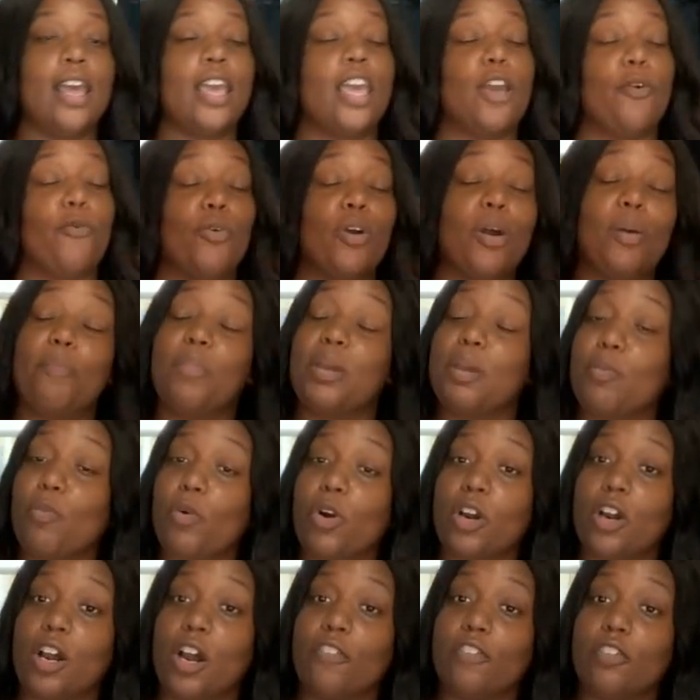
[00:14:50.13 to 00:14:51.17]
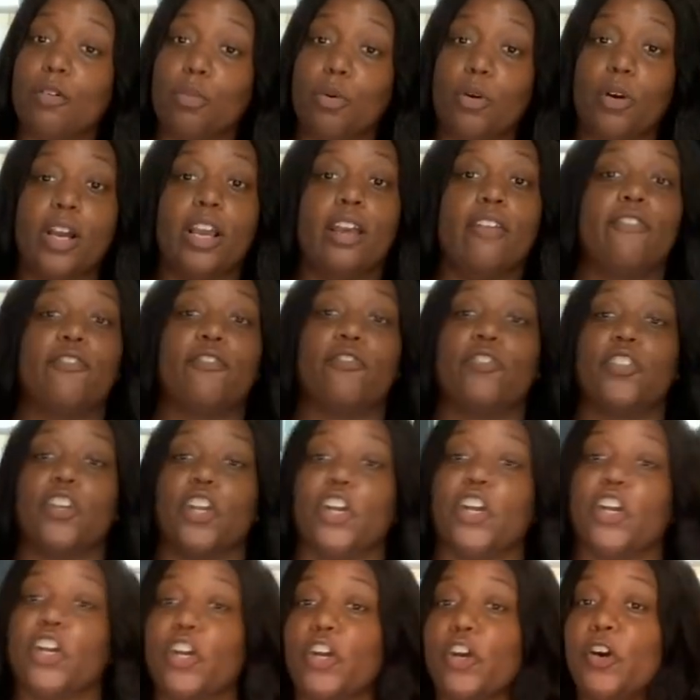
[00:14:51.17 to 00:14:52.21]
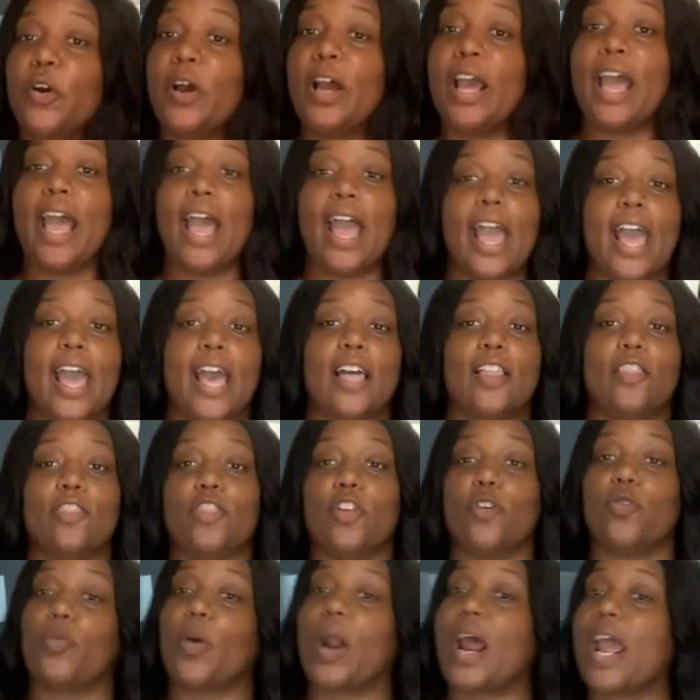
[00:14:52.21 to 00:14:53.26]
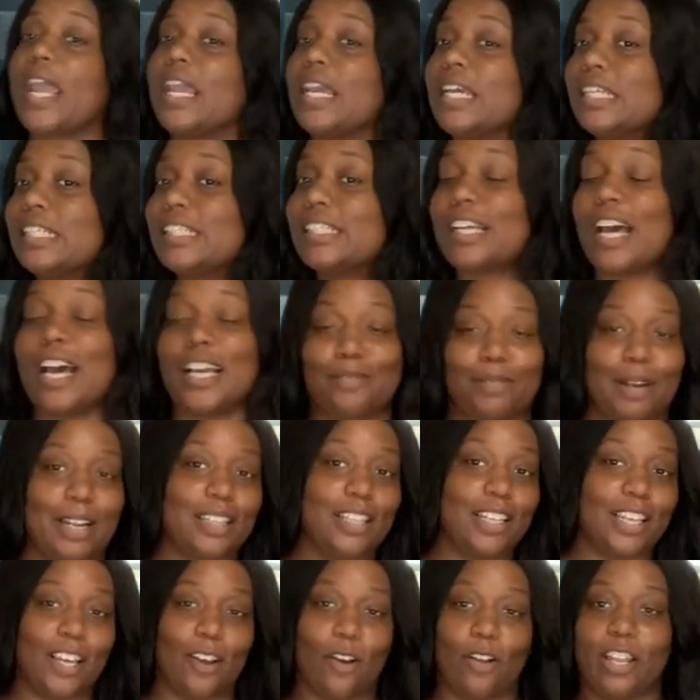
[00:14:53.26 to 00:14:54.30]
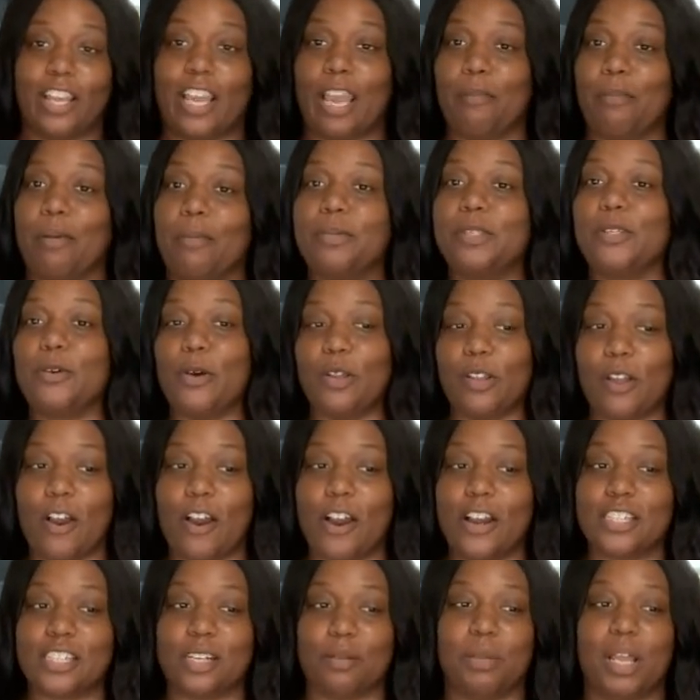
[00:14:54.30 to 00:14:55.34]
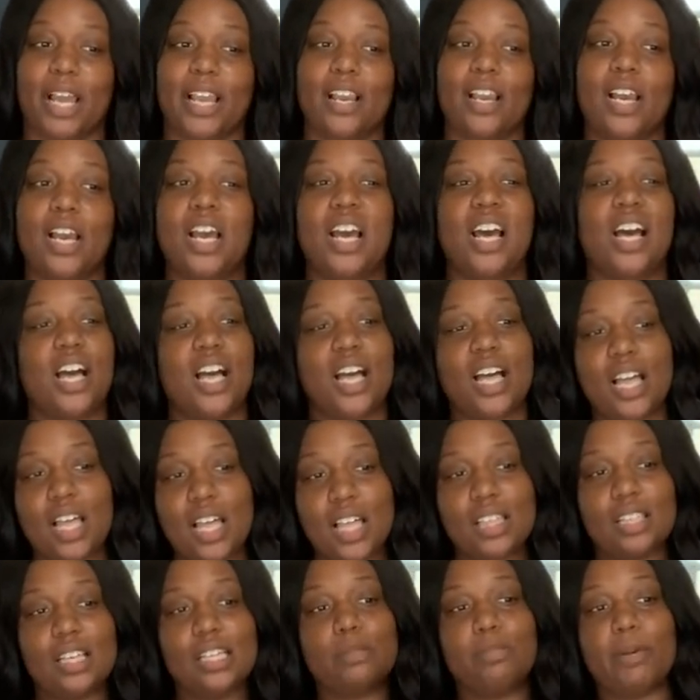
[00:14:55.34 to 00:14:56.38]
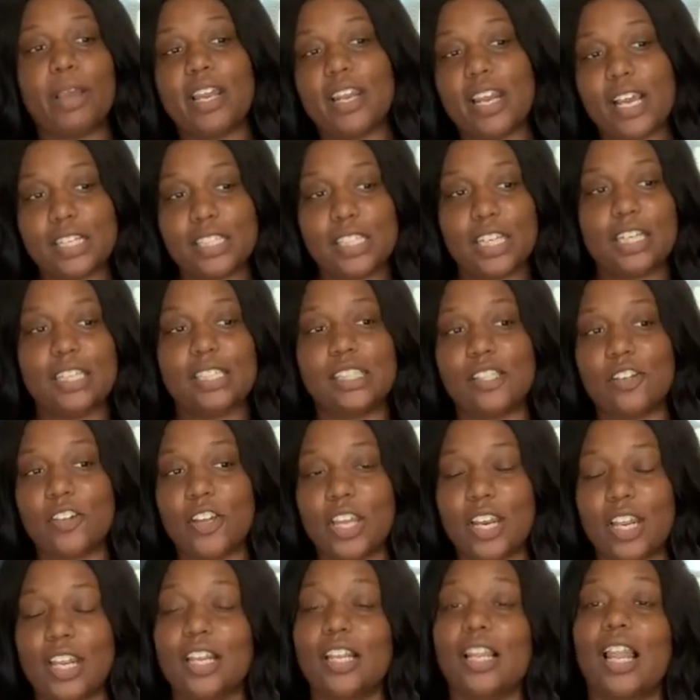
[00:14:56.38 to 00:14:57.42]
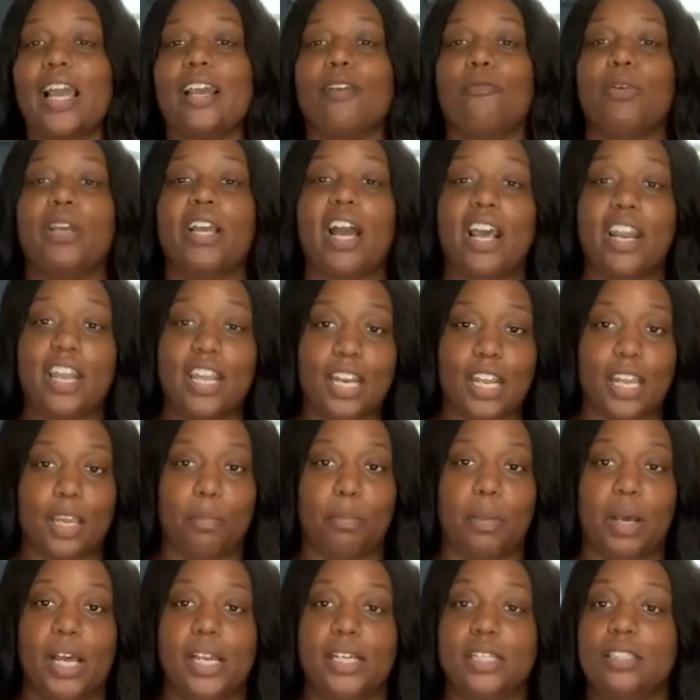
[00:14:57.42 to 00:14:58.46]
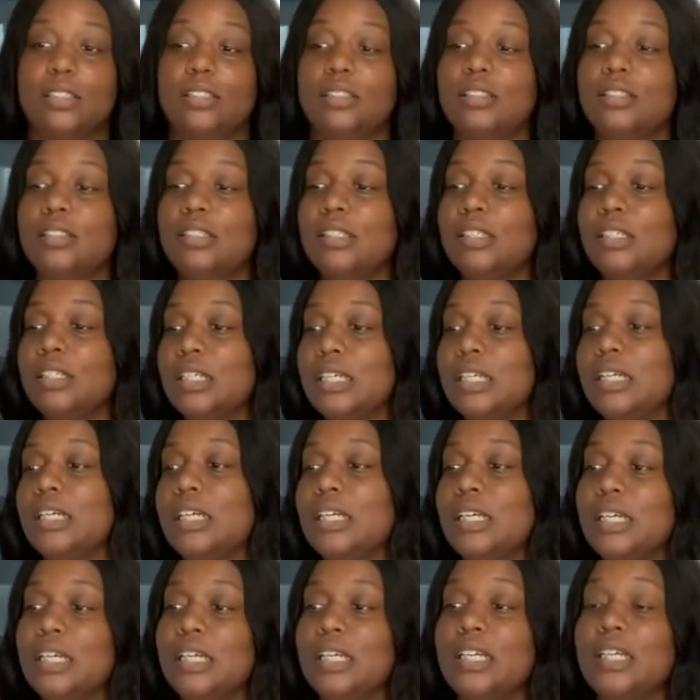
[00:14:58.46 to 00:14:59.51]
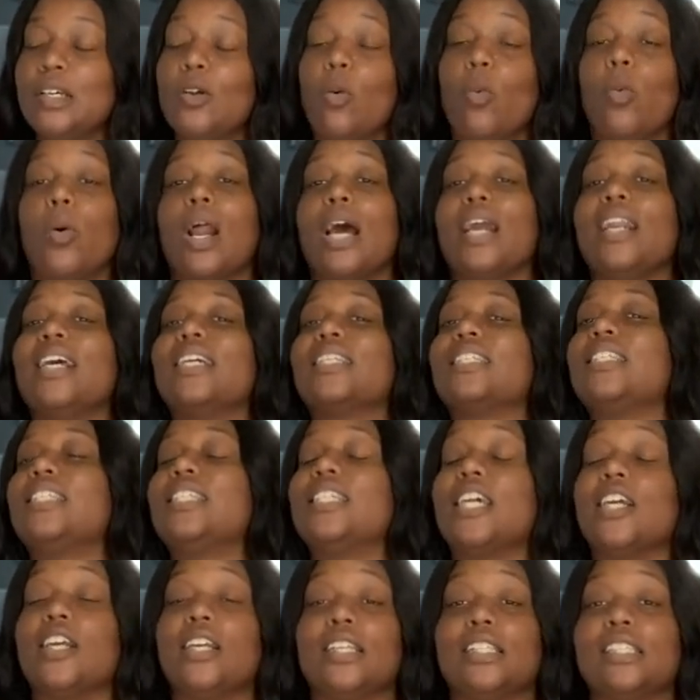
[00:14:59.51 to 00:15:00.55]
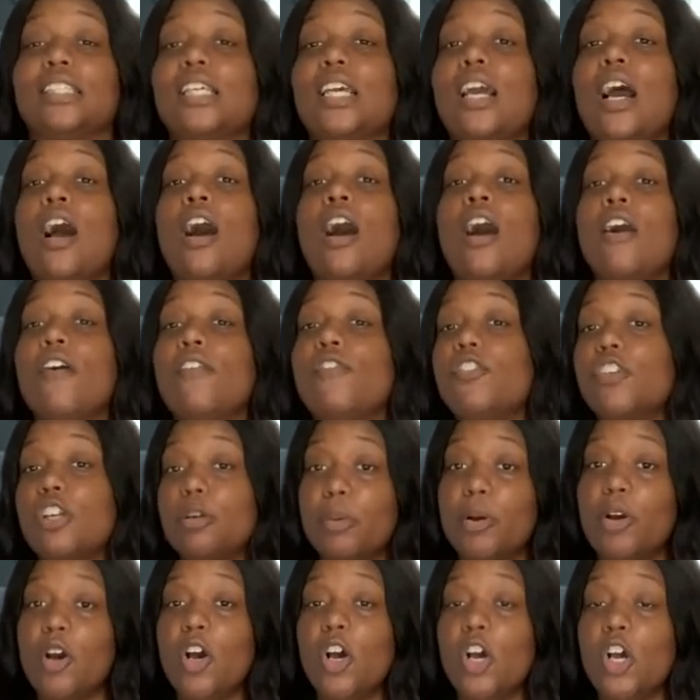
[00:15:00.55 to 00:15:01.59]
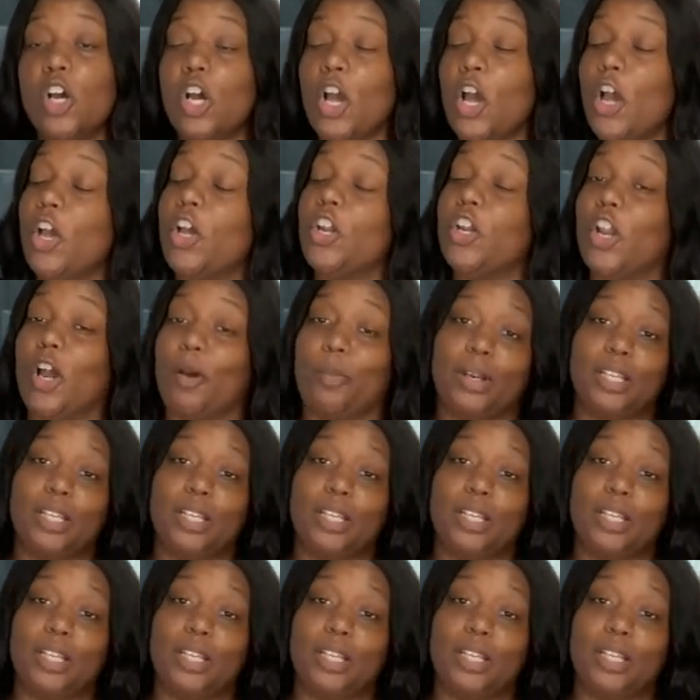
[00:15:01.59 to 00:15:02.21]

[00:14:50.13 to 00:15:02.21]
It would be more comfortable if your girl had the right size, but I think it only came up to a large, and I'm like, the spandex, she can still get in. Like, we got in it, but would I necessarily, it's comfortable? No,